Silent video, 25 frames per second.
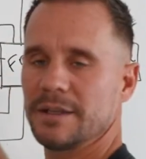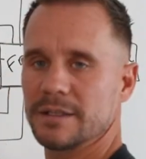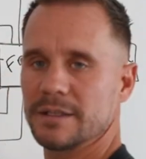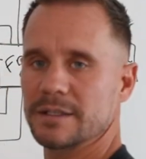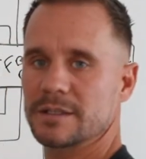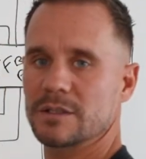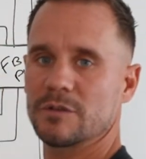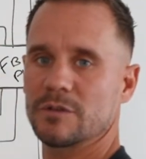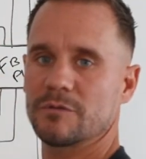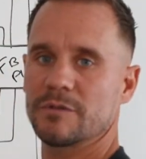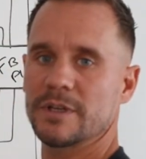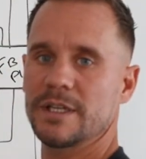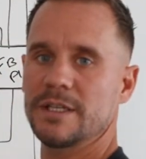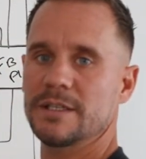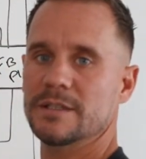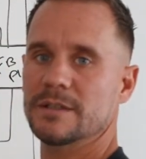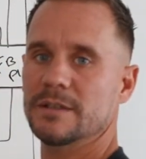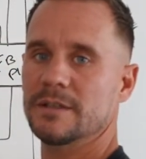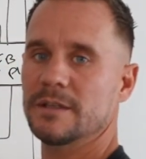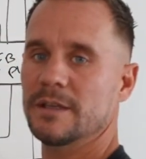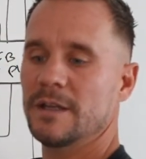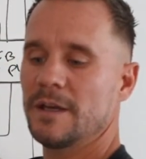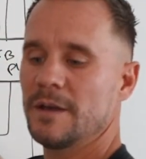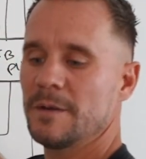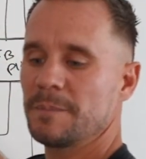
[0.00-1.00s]
this, the
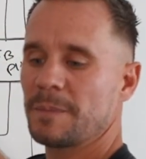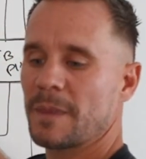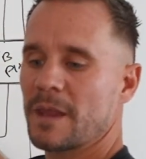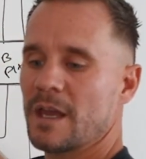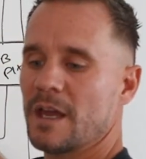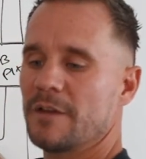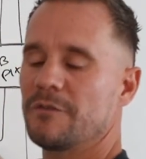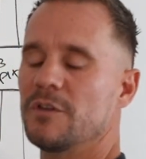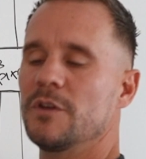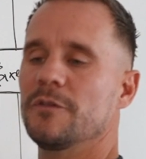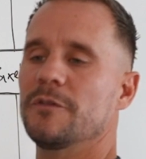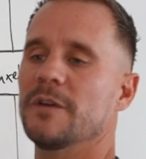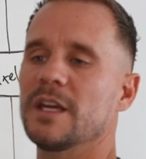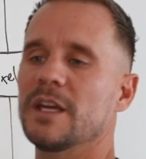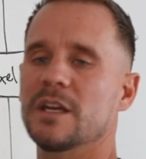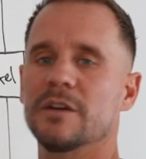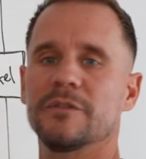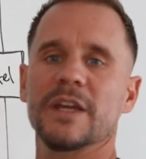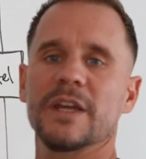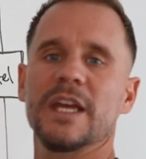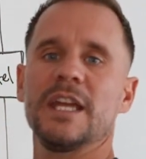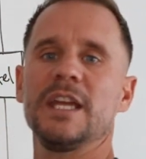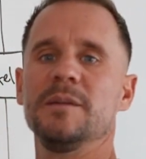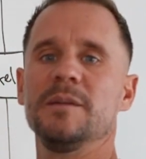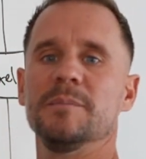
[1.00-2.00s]
reason, if you think
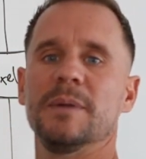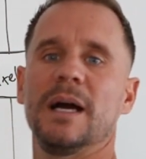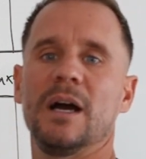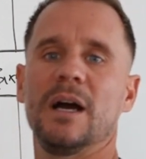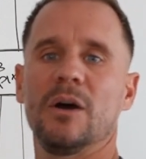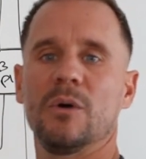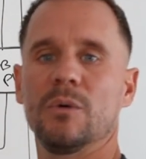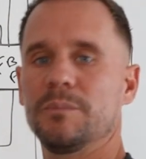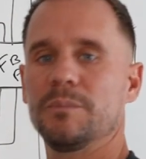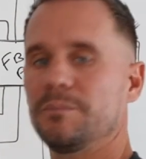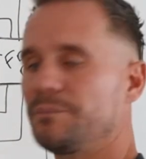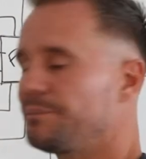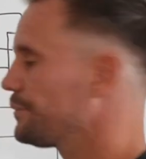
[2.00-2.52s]
of email,